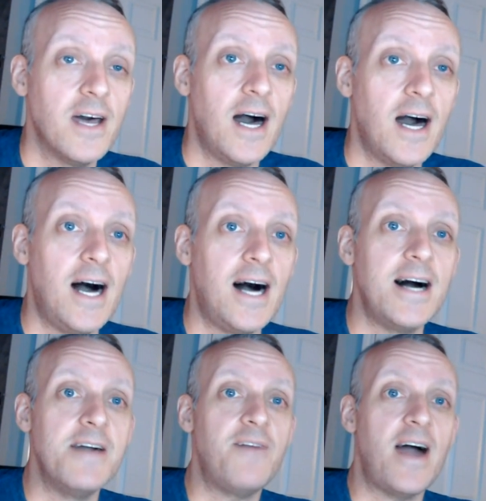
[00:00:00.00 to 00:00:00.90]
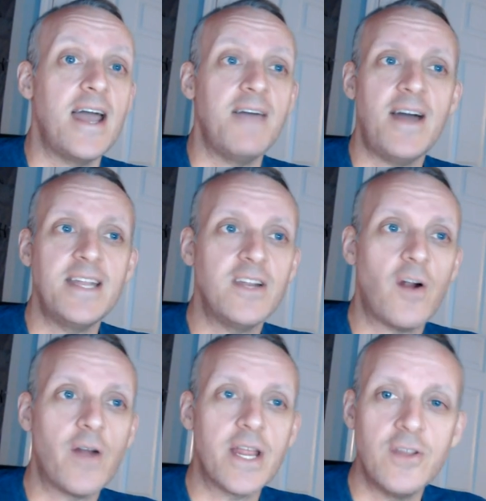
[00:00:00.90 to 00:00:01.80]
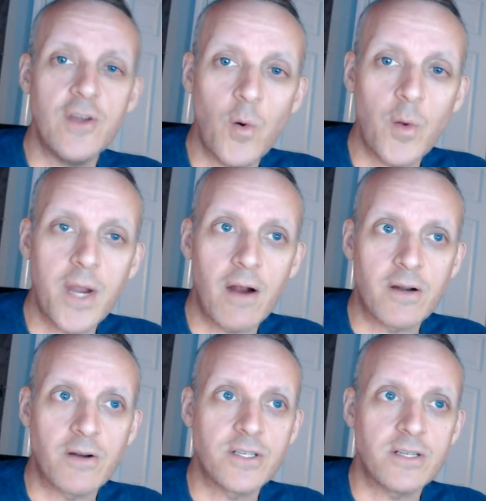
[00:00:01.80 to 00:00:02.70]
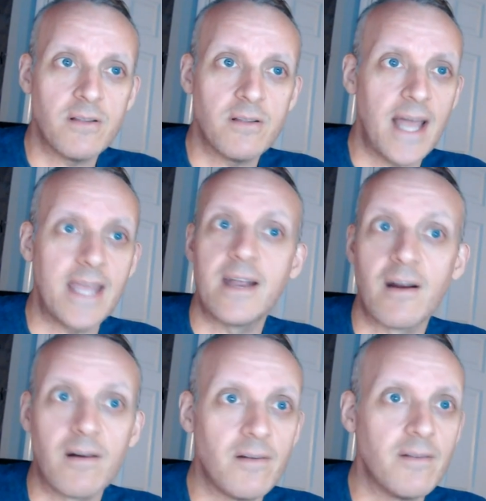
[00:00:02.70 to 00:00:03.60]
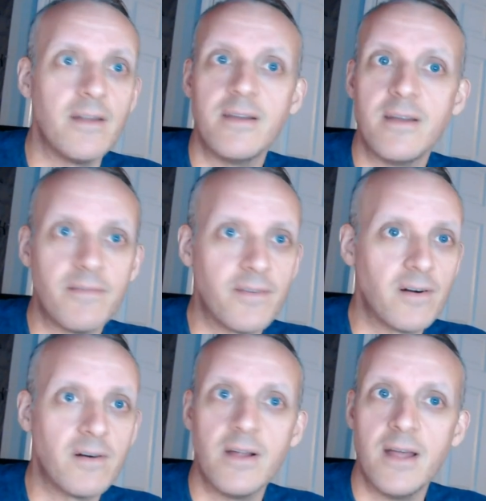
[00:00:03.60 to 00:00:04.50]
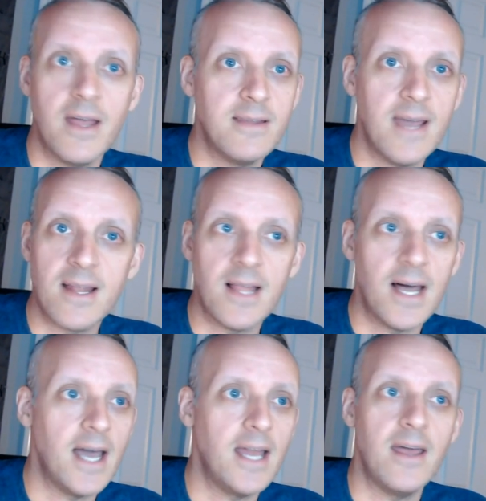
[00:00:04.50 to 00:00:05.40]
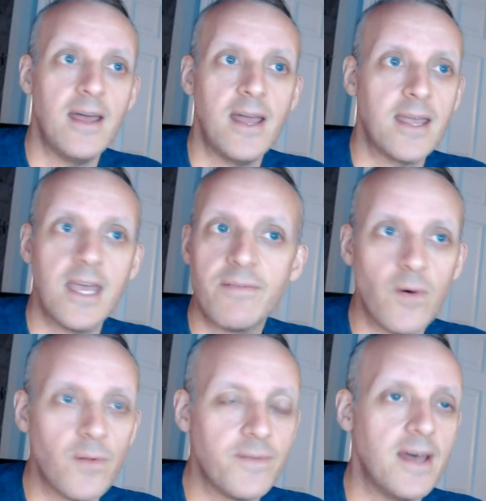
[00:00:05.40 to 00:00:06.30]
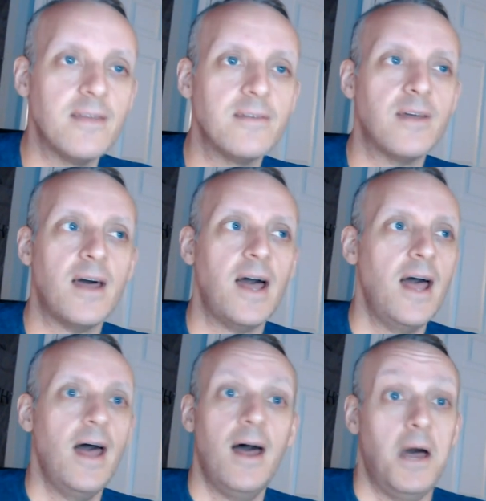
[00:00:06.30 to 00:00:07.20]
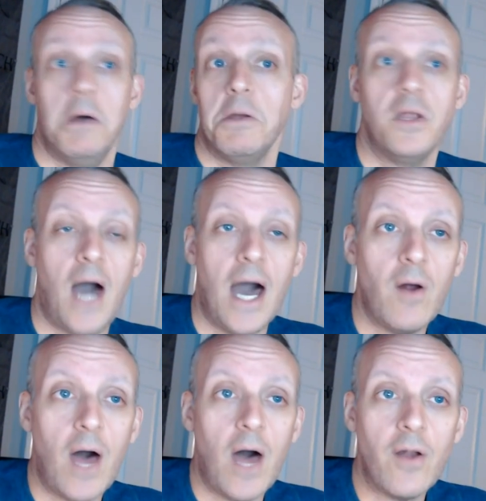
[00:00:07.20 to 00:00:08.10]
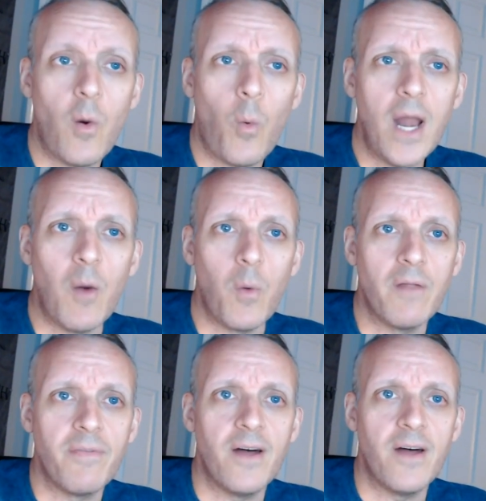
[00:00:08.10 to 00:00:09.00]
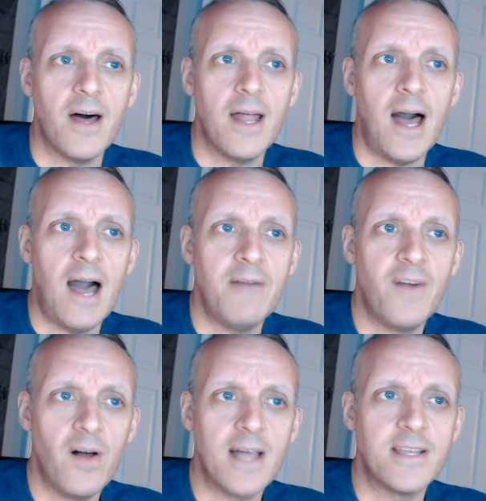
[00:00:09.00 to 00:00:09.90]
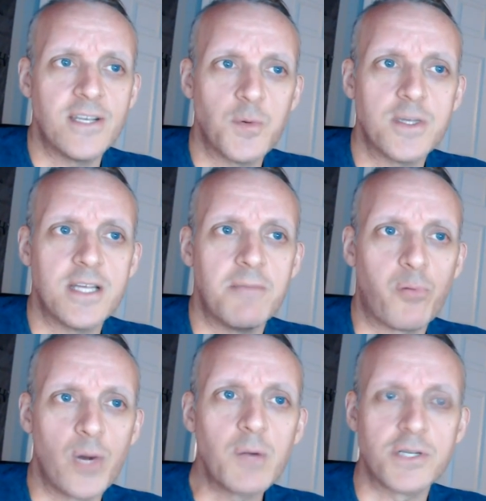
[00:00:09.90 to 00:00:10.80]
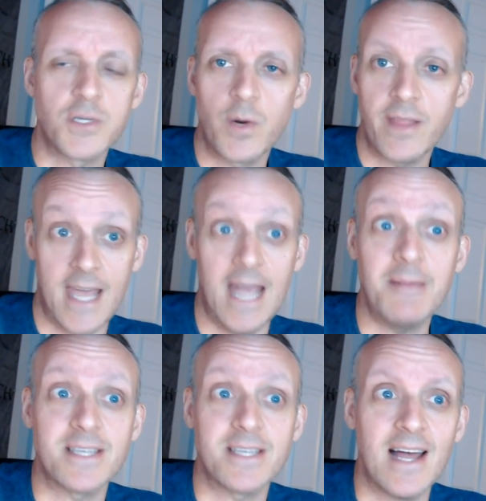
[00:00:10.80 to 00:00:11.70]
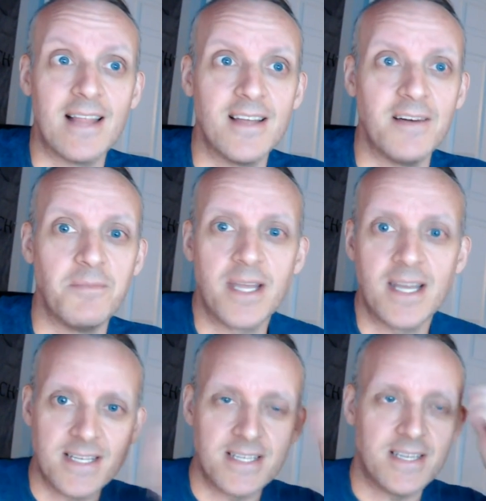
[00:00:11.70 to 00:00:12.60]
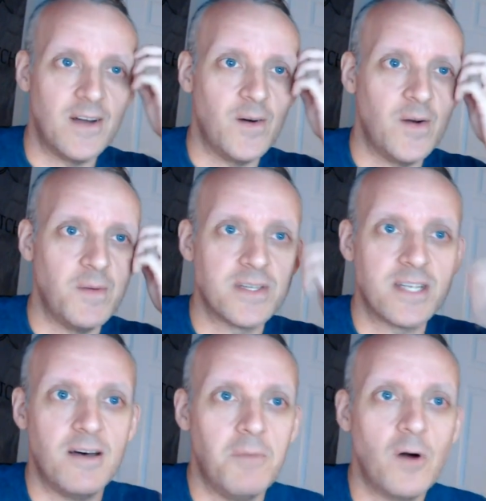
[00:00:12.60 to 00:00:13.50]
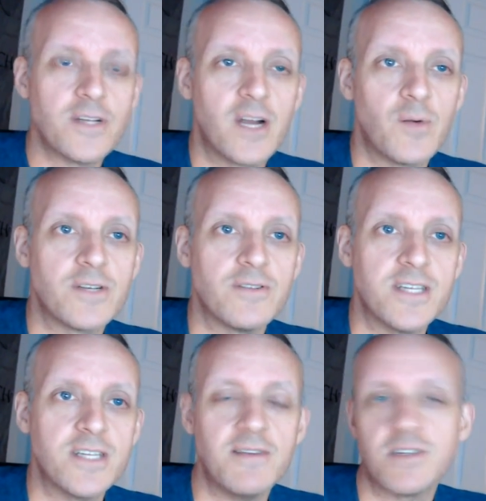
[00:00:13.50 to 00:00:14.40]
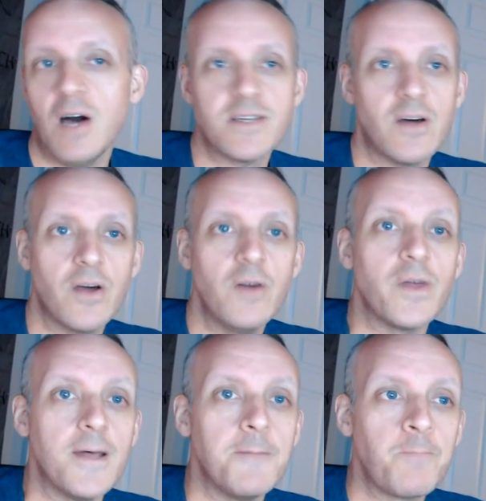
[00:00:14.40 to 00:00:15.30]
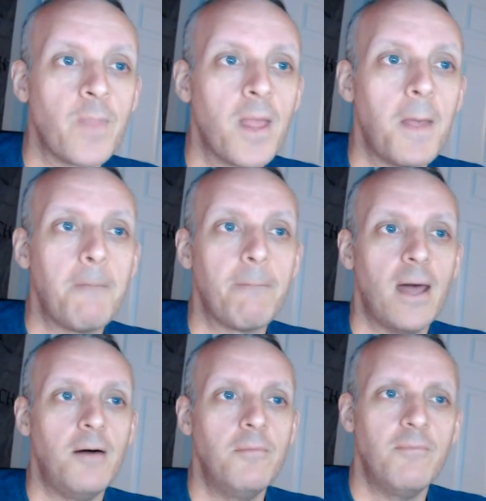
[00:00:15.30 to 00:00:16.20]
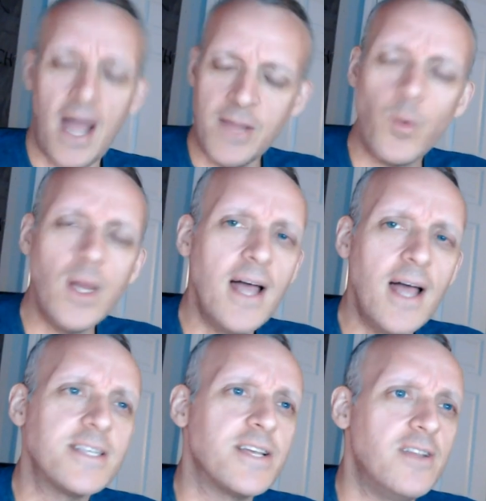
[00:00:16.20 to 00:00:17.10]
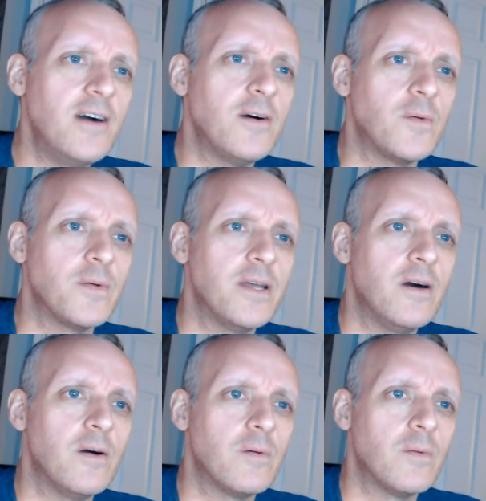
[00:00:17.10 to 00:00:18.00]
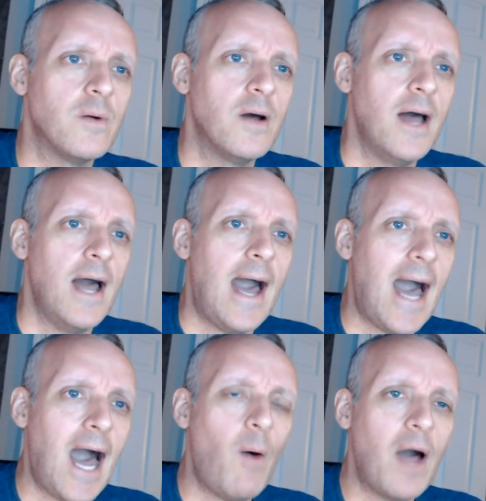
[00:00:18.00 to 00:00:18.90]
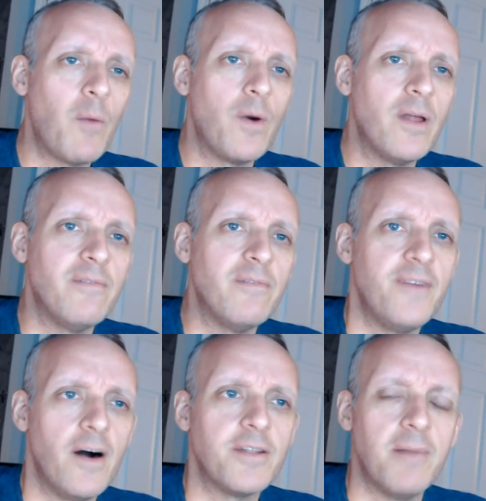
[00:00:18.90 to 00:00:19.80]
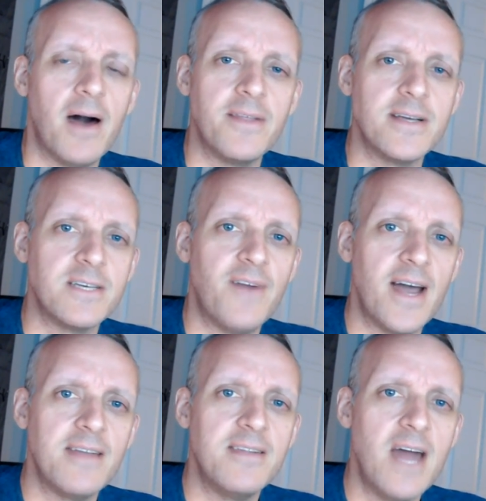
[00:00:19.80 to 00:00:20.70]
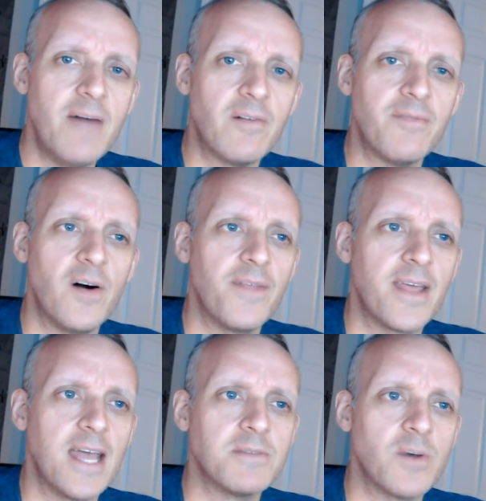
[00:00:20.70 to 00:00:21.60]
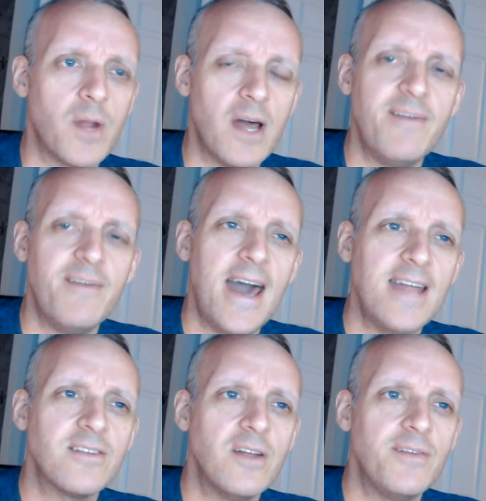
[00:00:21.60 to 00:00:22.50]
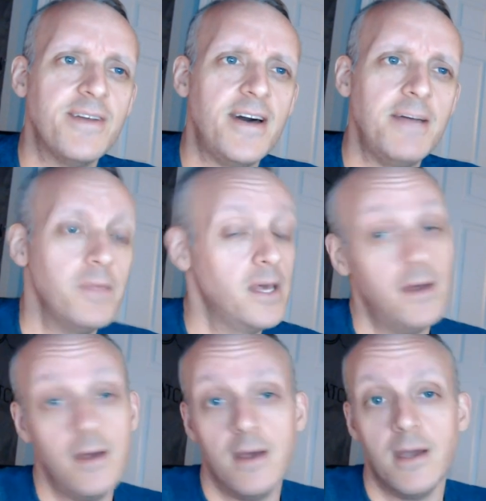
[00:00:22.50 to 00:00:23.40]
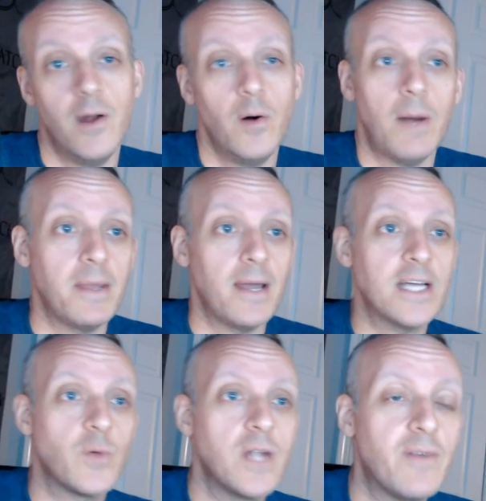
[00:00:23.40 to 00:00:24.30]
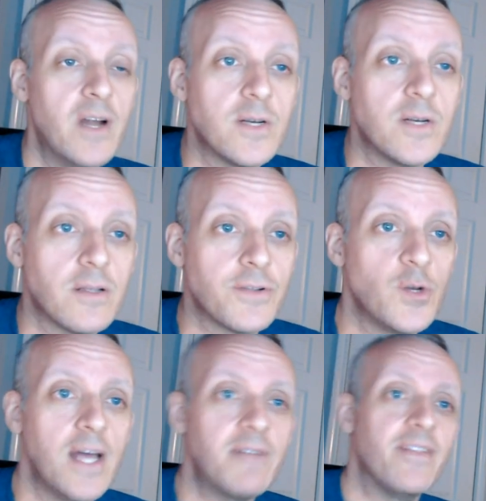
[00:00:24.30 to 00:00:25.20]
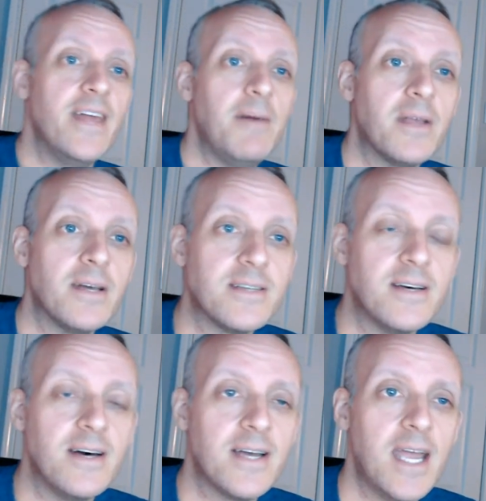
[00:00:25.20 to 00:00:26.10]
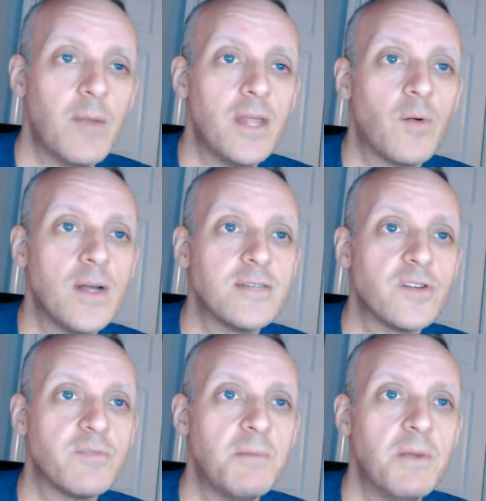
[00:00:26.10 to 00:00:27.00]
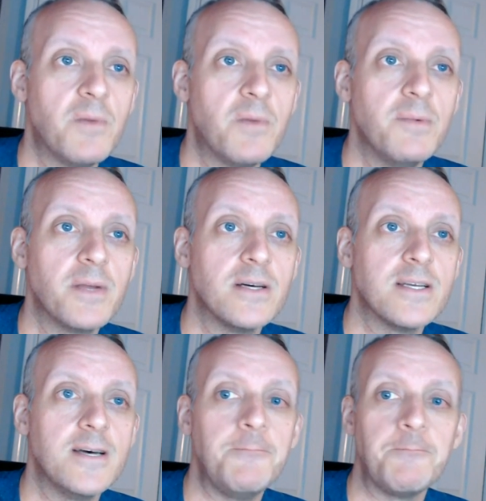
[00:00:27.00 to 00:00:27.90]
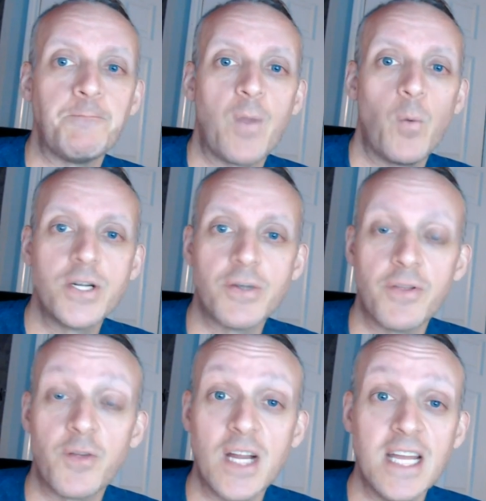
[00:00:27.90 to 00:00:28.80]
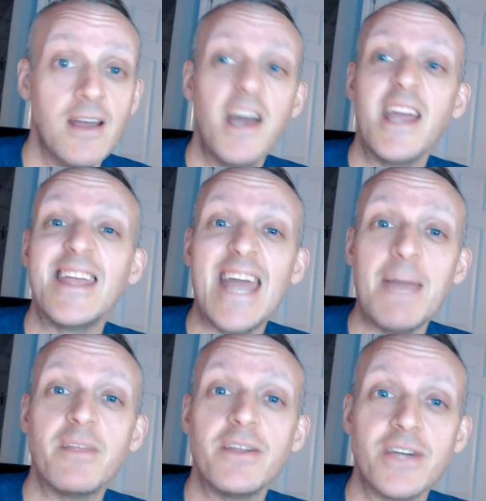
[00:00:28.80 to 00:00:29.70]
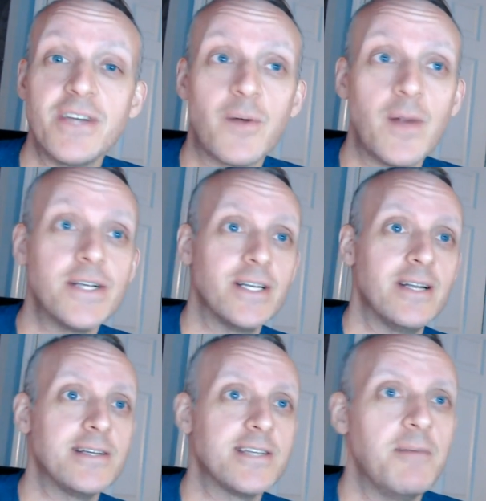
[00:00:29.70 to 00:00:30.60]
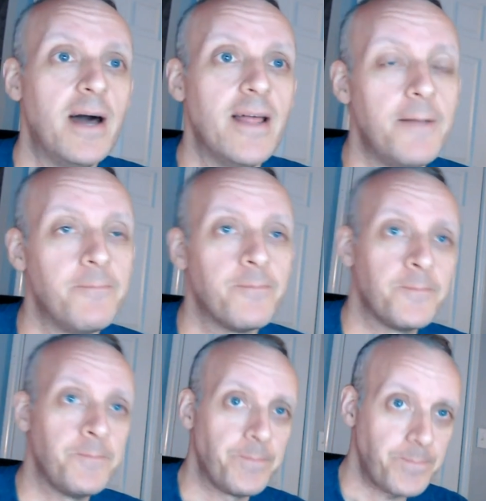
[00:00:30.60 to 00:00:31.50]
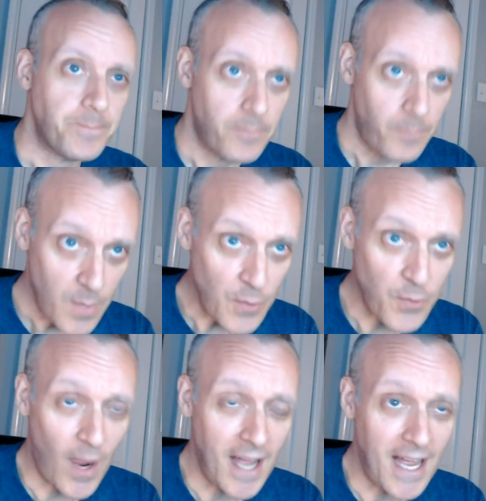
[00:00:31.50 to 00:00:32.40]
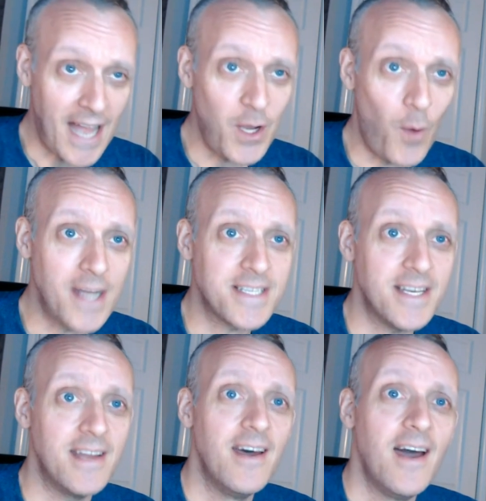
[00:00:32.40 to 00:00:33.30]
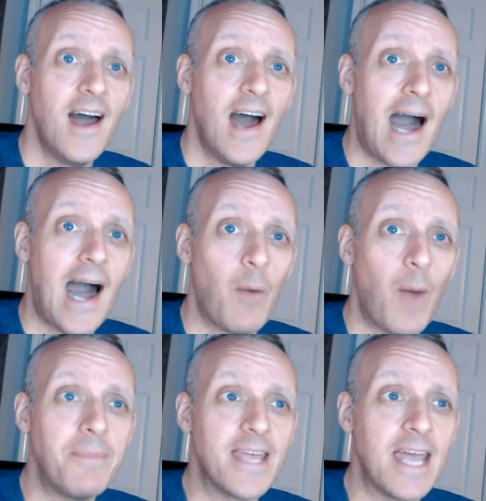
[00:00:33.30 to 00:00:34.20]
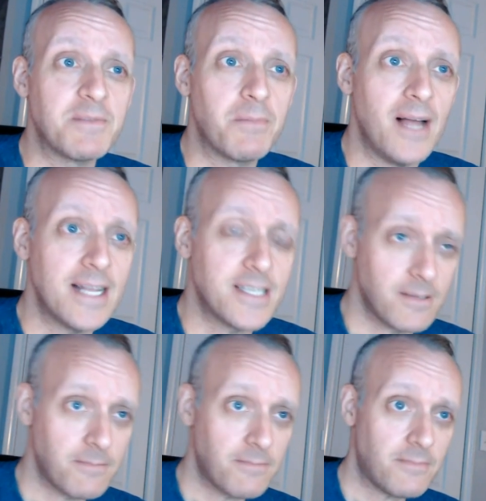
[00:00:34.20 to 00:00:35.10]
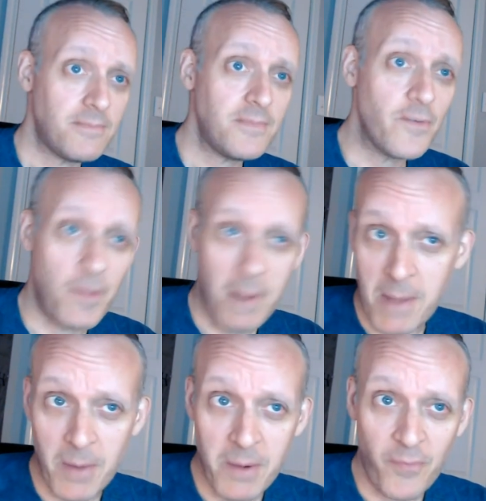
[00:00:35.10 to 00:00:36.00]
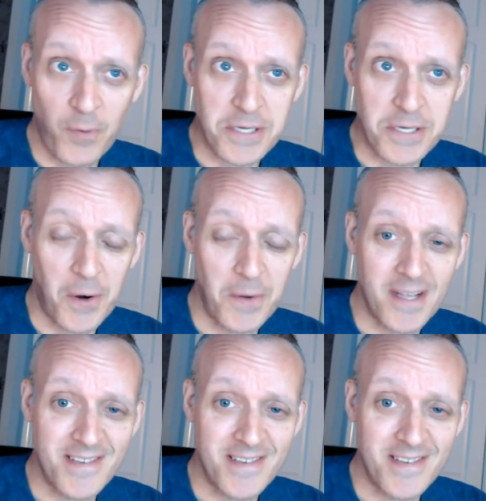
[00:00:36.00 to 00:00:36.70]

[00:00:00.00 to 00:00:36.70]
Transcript: Uh, if I if I didn't already know characters like Geralt and Yennefer and, and Dandelion and, and King Foltest, uh, you know, I don't I don't know what I would have thought. I, I felt like this was a prequel story to the games that I love because you know it was uh, mostly original stuff, so I was all good with it. Uh, I would like to know, you know, how I would have felt about this if I had never felt the games. I would have had as good of a time. You know, I mean, I guess we'll never know. It's a little too late for that because uh, I can't really erase those from my memory because um, Witcher 3, game of the generation, I stand by that. So I, I know I said I wiped the game's plots from my memory before starting these.